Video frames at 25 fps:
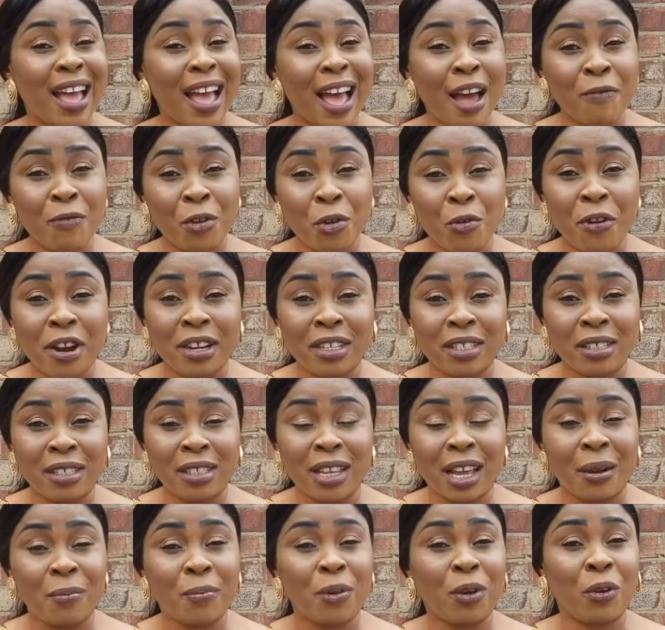Have you
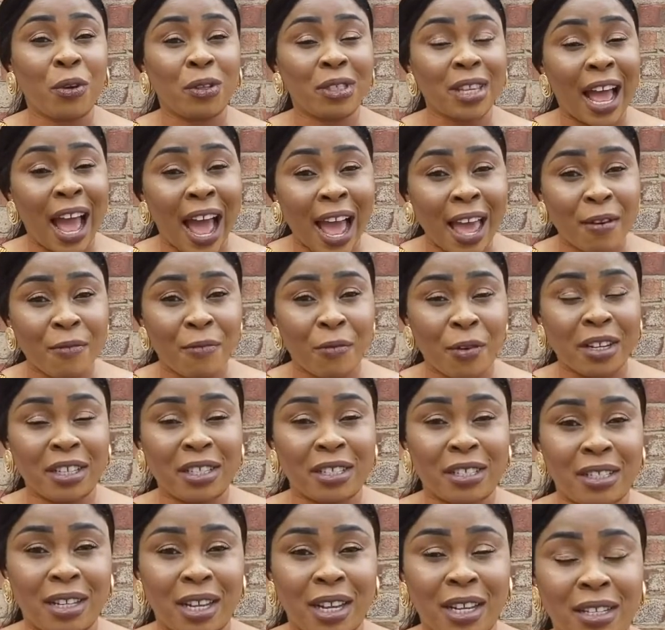registered? Because I have
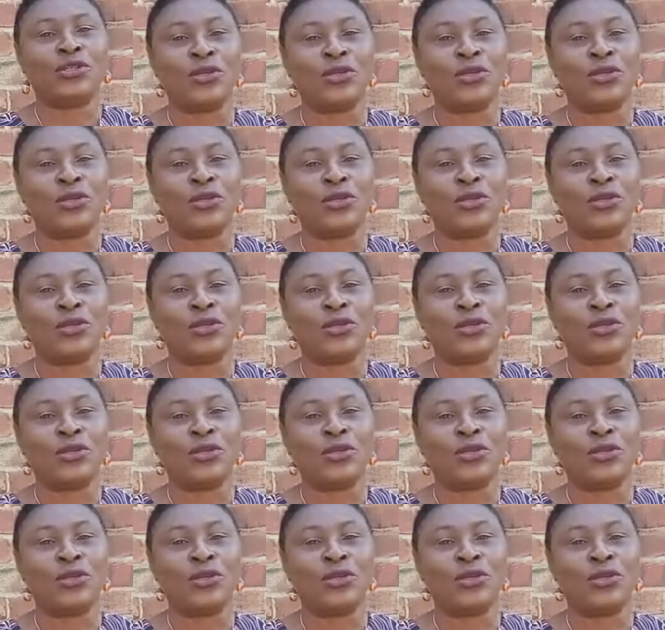registered.